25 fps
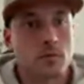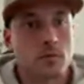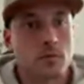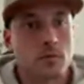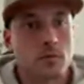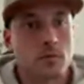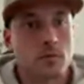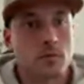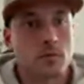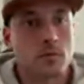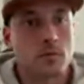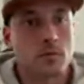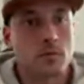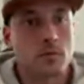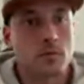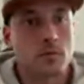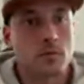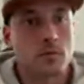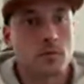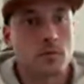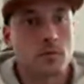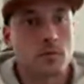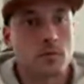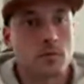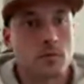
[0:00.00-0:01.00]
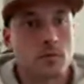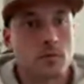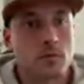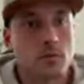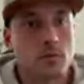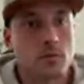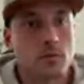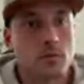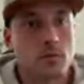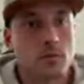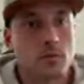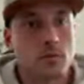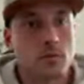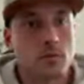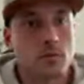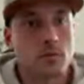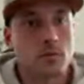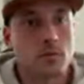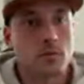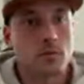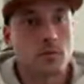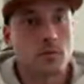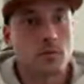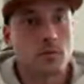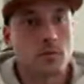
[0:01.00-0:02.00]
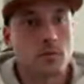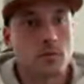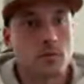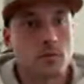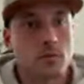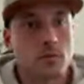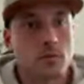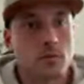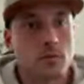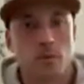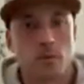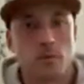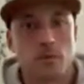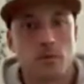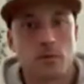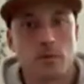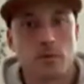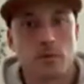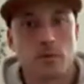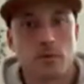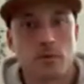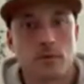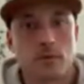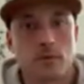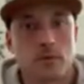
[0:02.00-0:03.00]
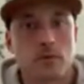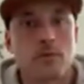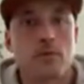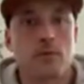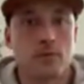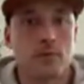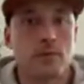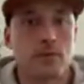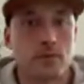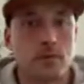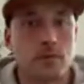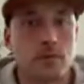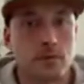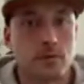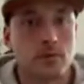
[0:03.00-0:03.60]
This person isn't speaking.